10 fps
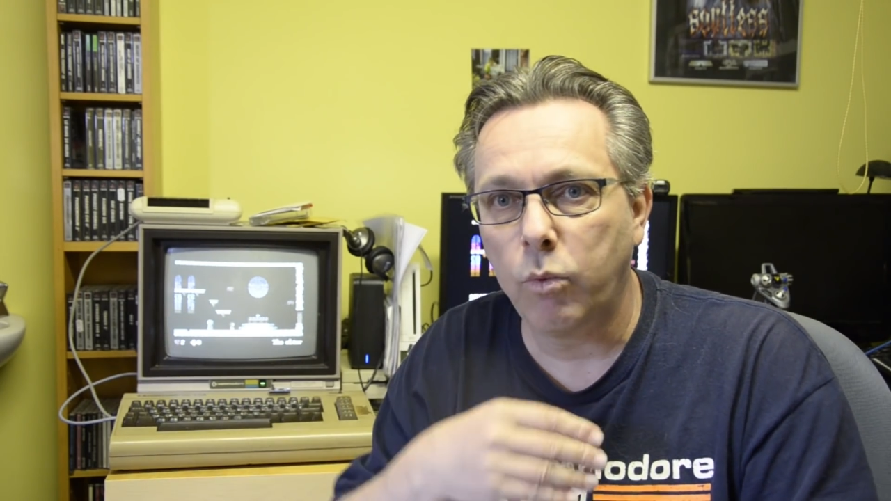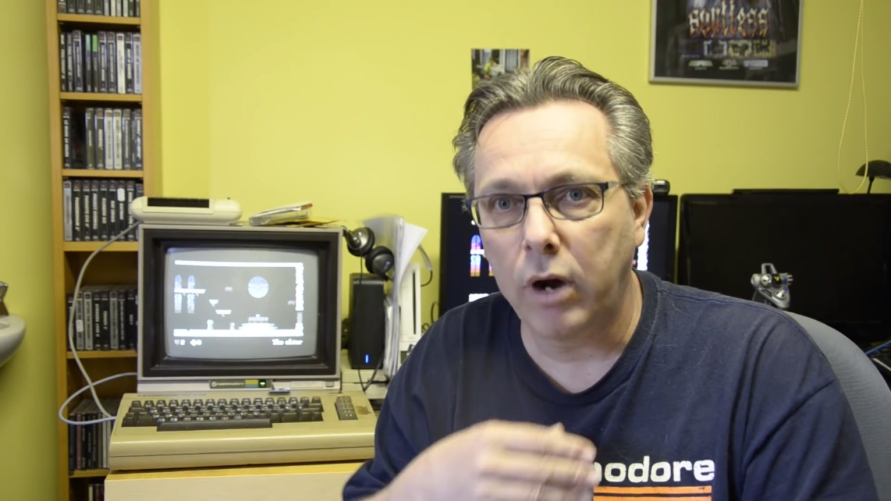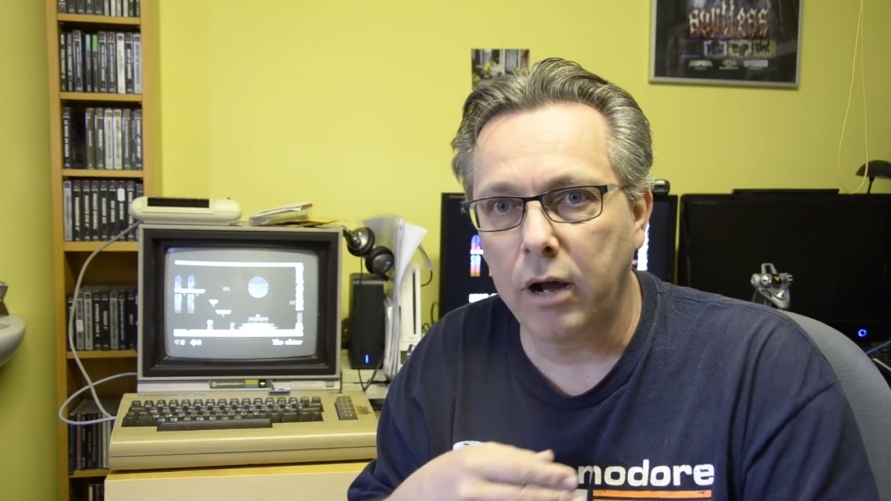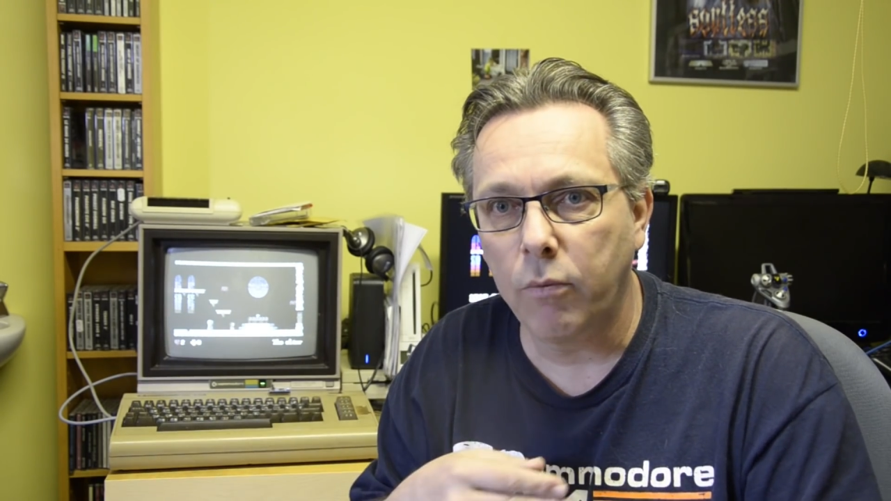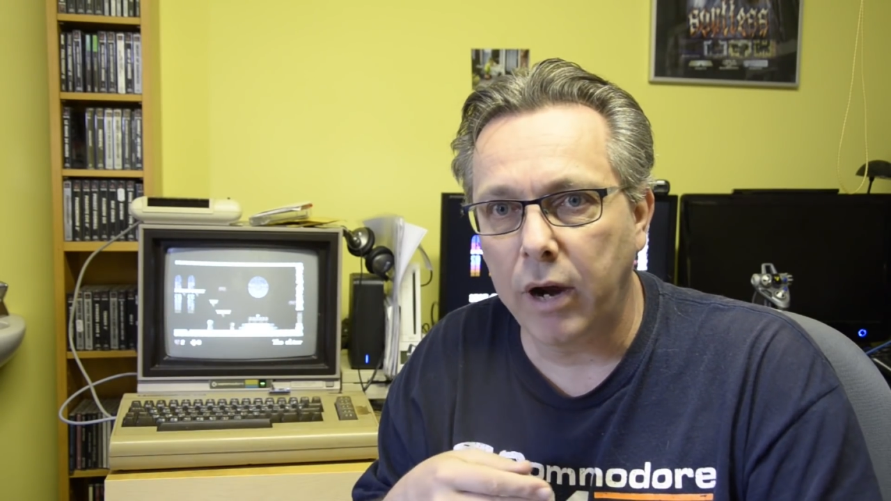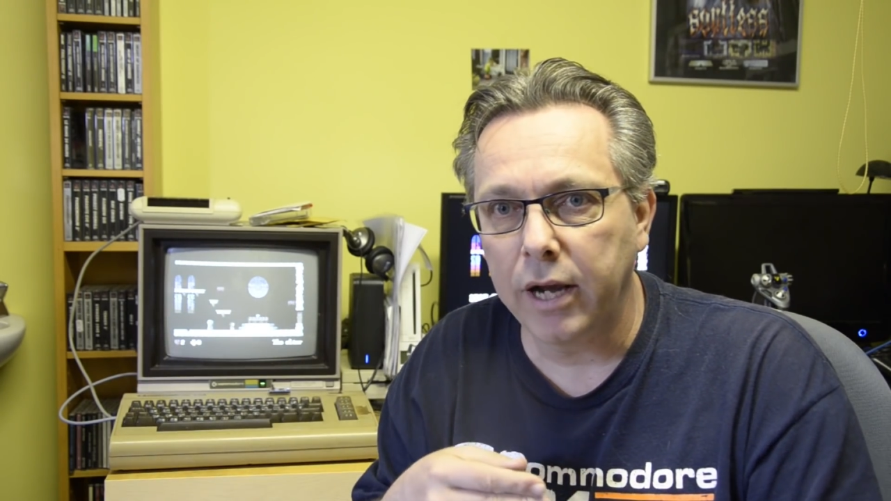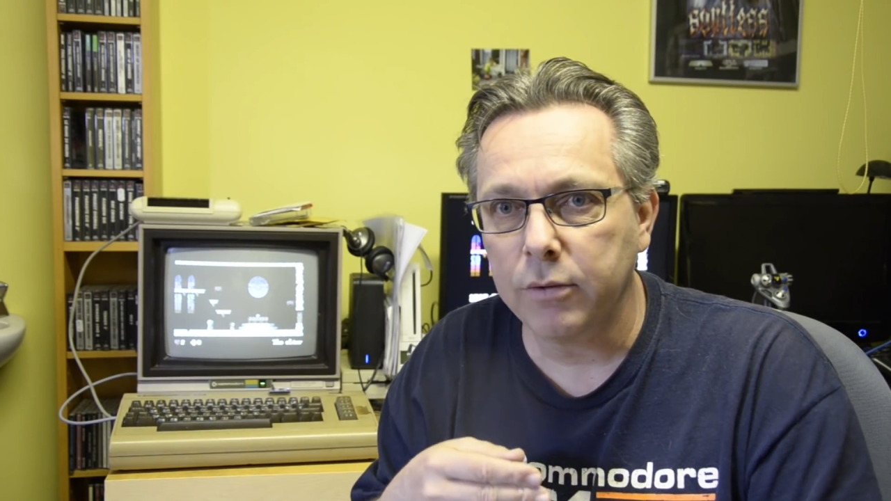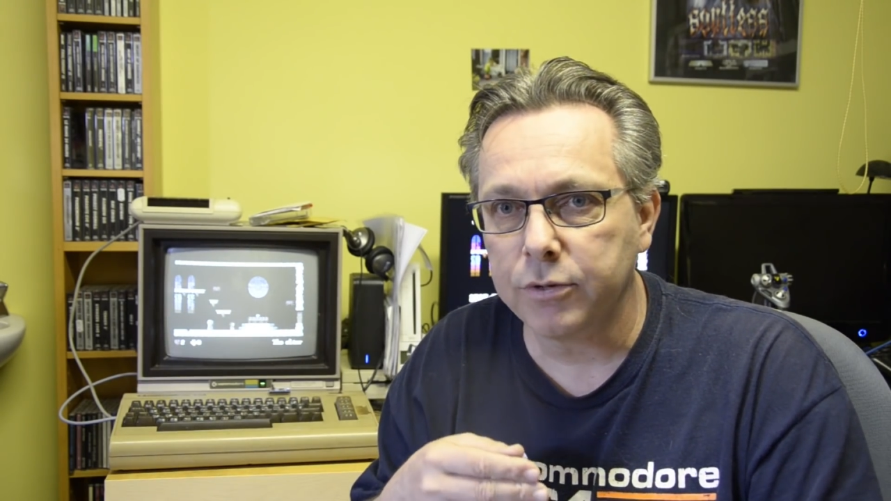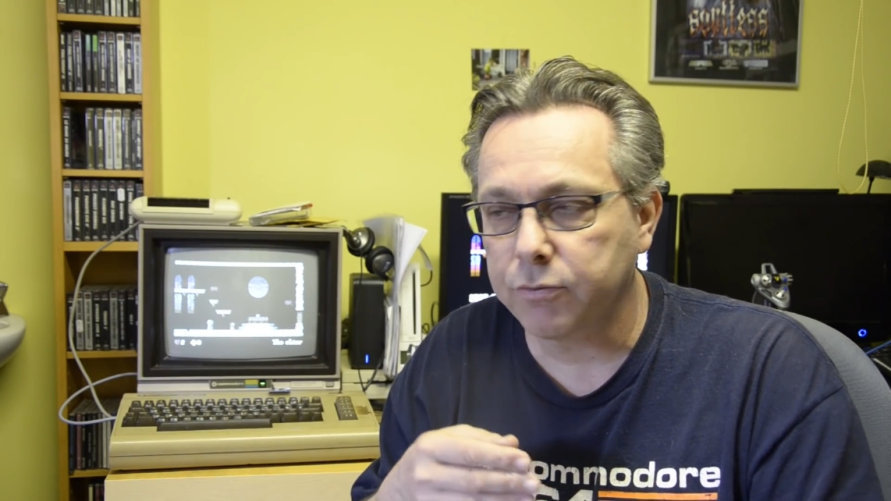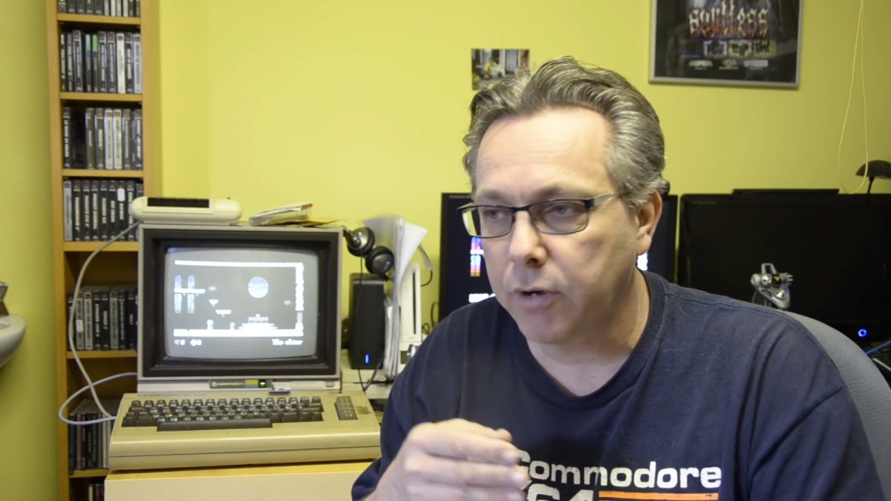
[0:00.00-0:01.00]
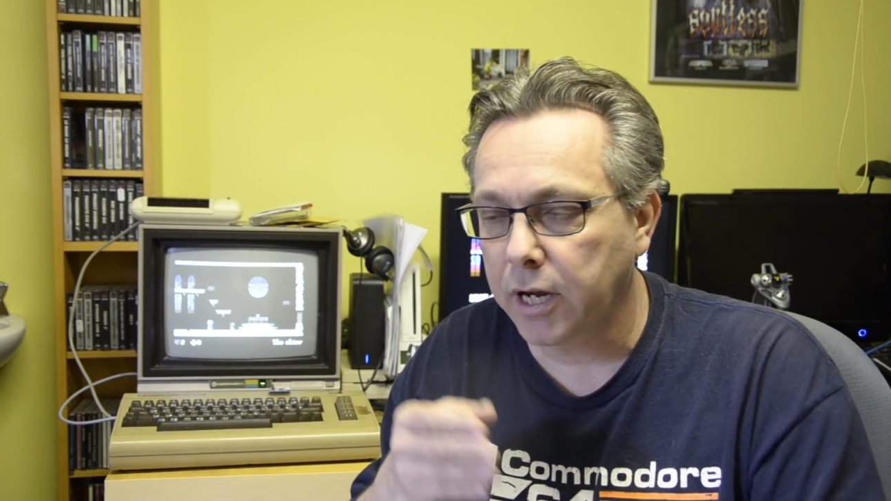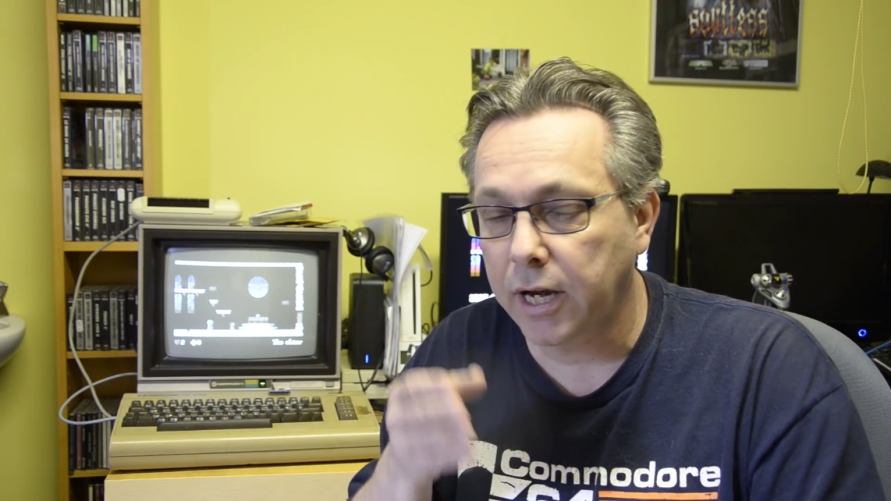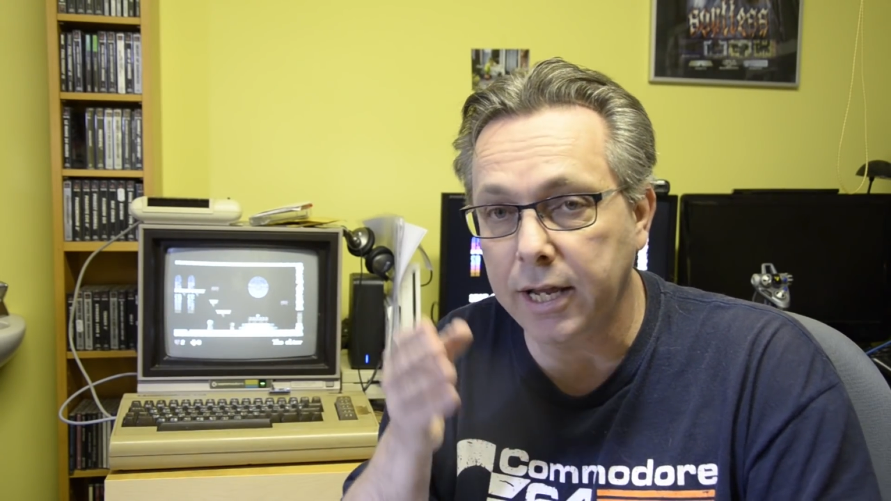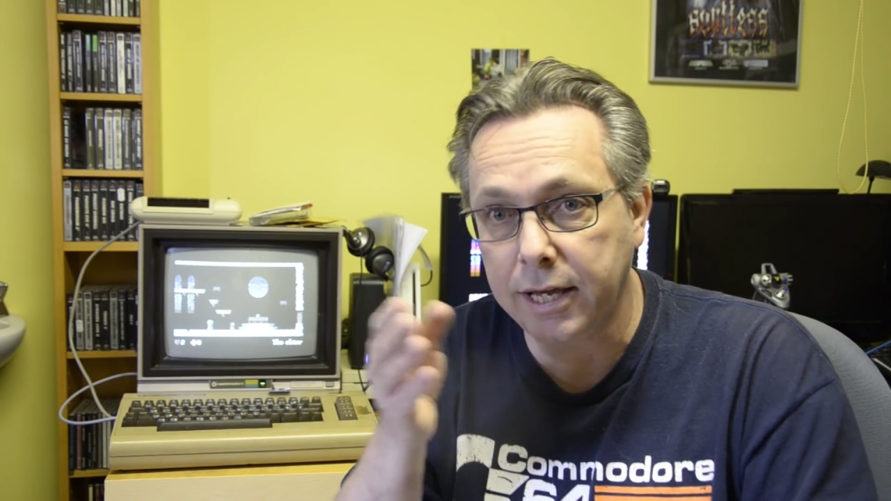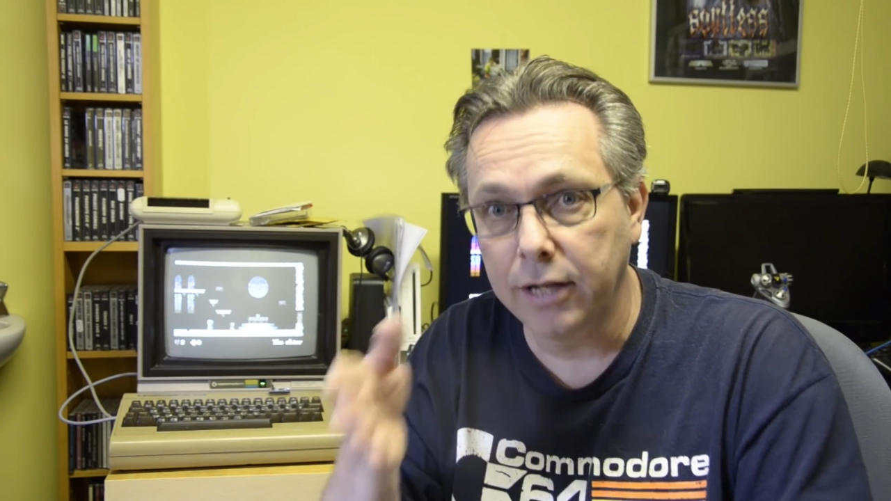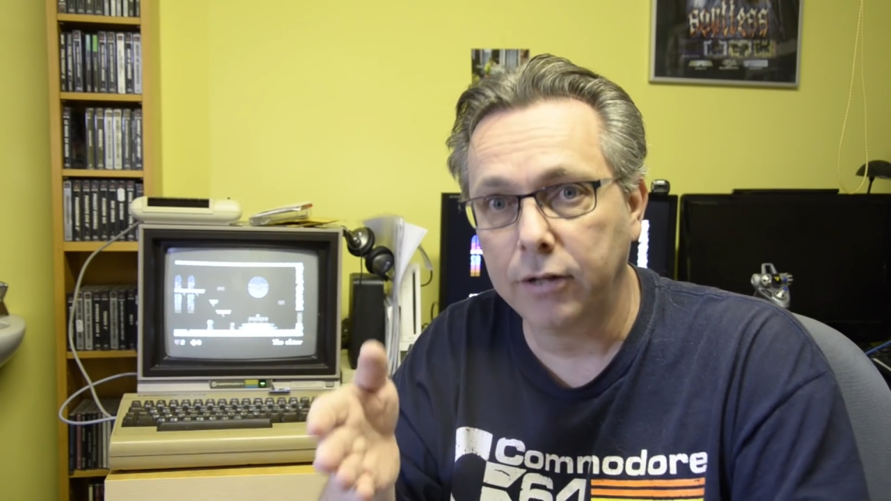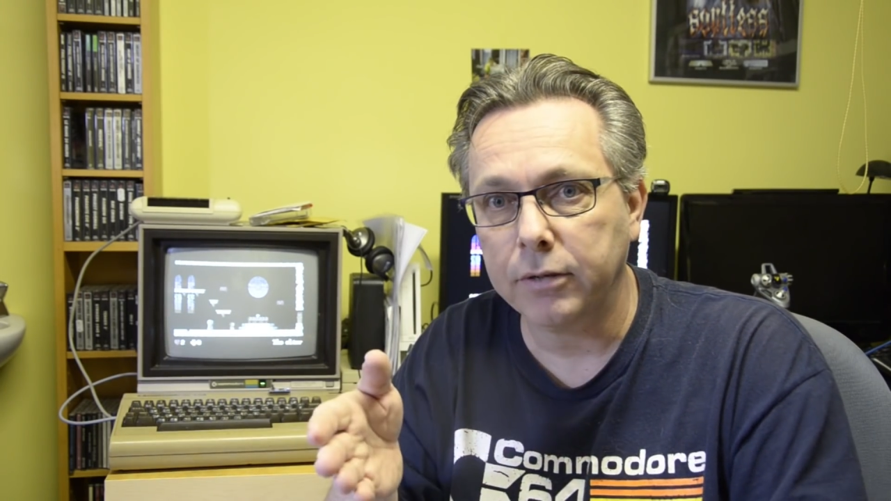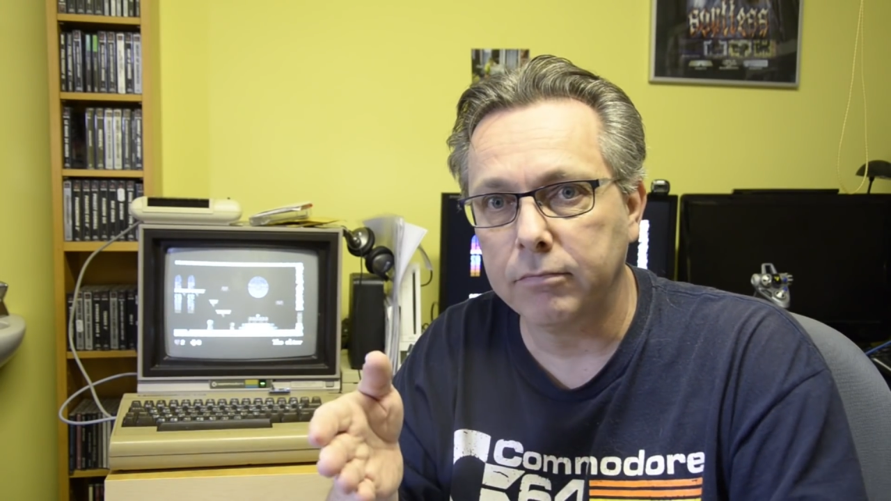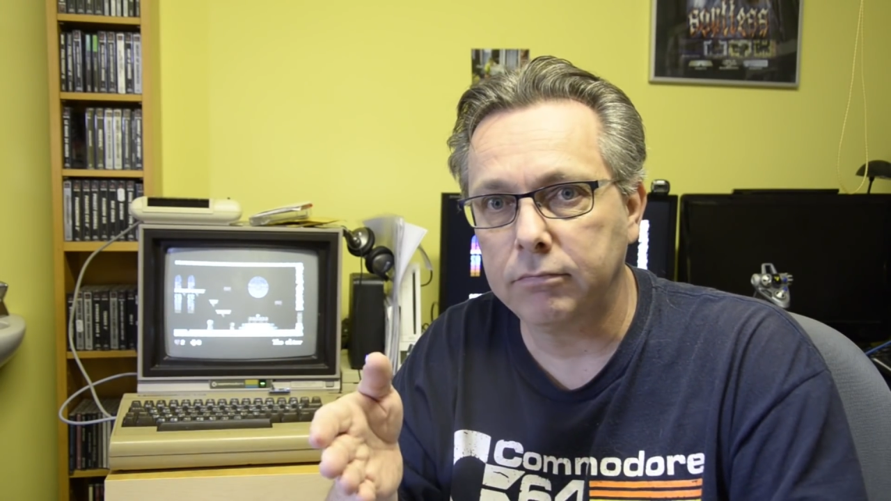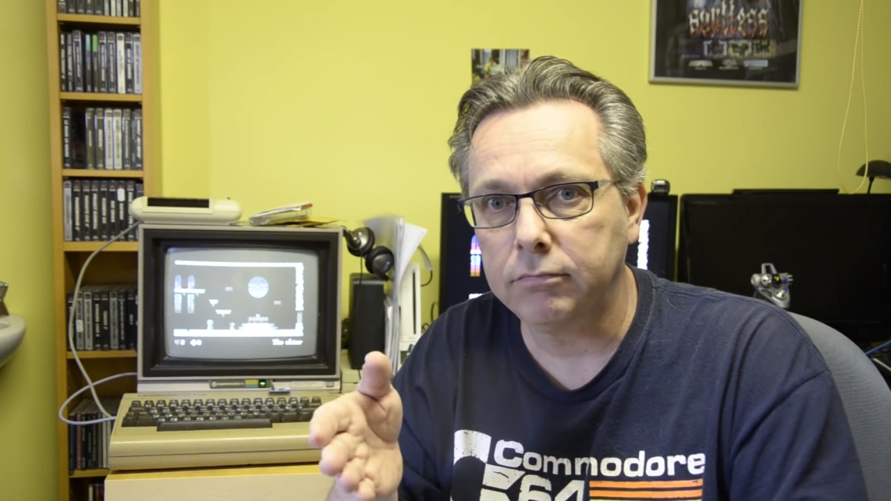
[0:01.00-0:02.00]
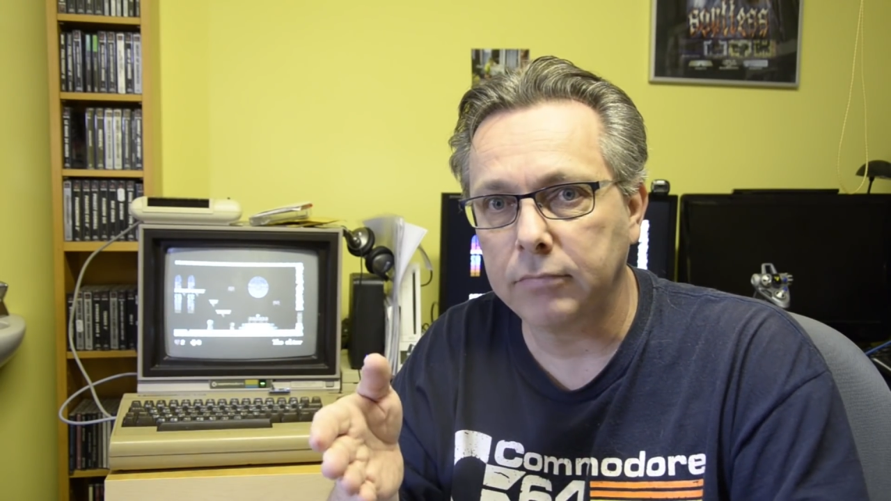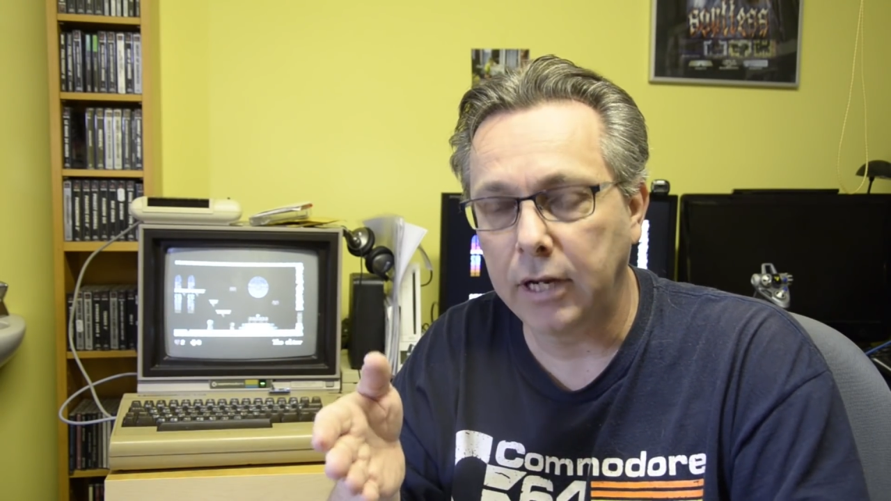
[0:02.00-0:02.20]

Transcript: while he was running, and I killed him.